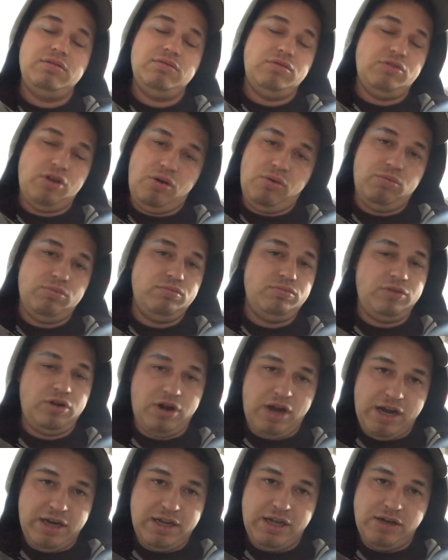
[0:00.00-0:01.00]
no,
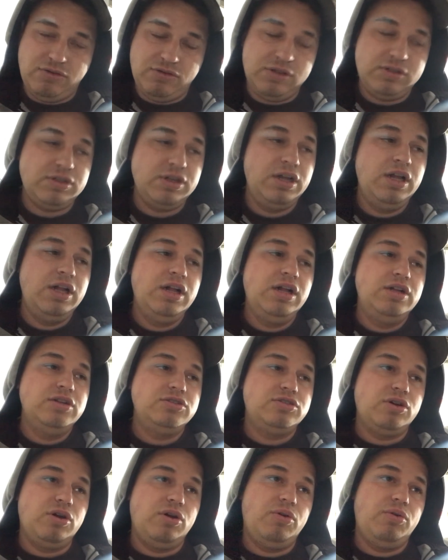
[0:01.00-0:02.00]
they're not dangerous.
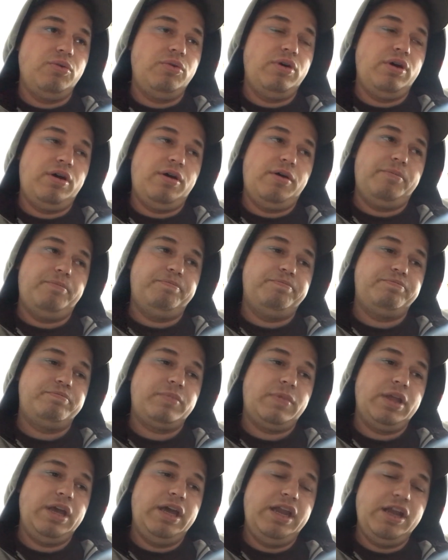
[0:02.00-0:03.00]
So
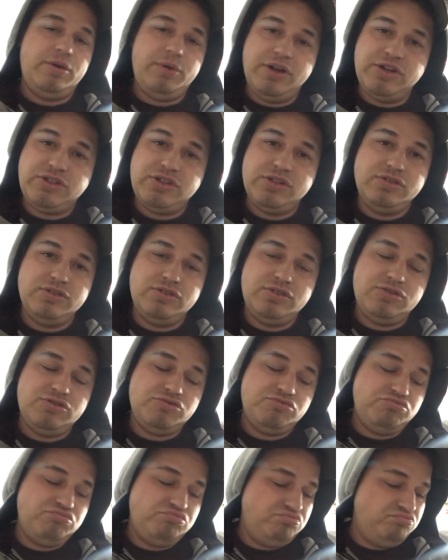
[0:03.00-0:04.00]
any
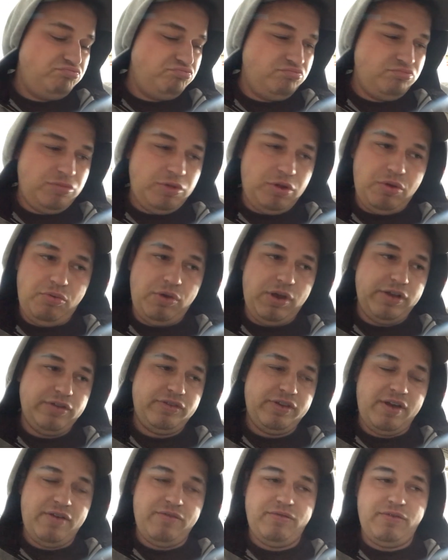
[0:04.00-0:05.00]
questions? You
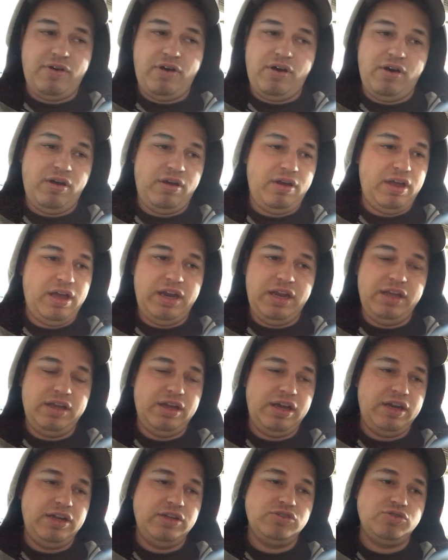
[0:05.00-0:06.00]
guys have
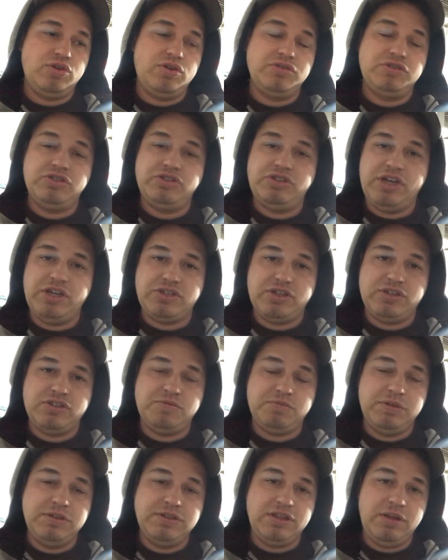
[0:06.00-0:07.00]
any sort of
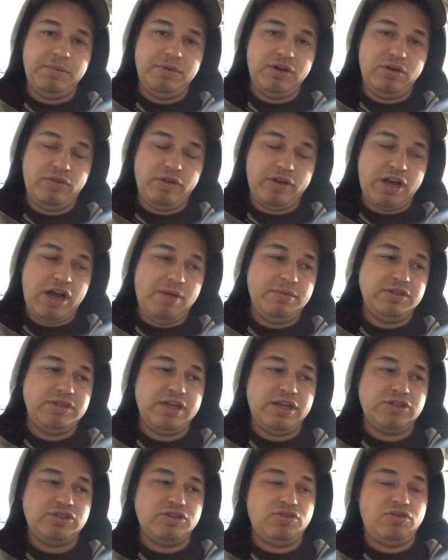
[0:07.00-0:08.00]
suggestions, please let me know in the comment
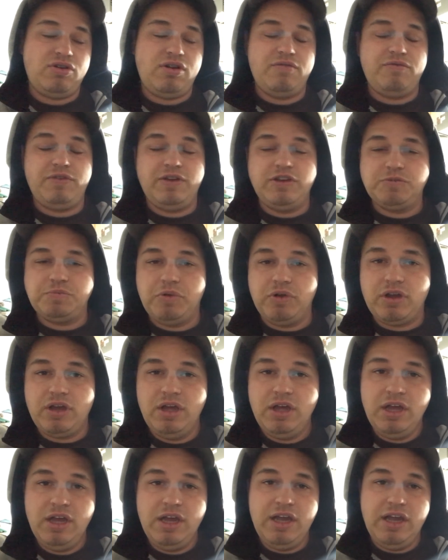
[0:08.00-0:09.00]
section or on Facebook
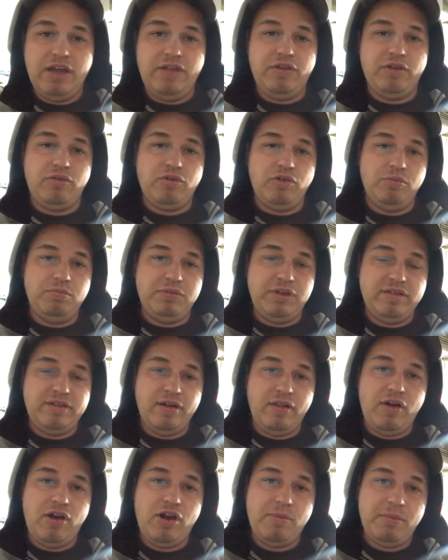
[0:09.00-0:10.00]
in the group
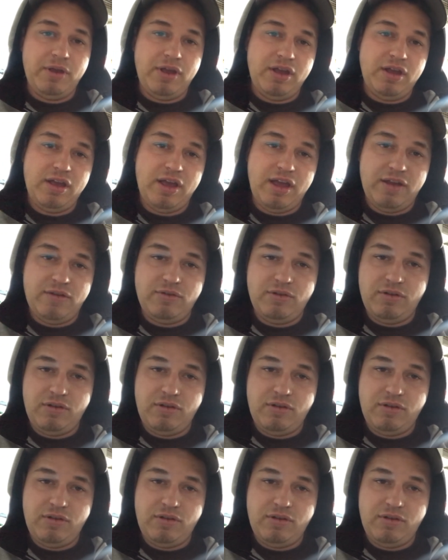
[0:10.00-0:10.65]
Detail Army at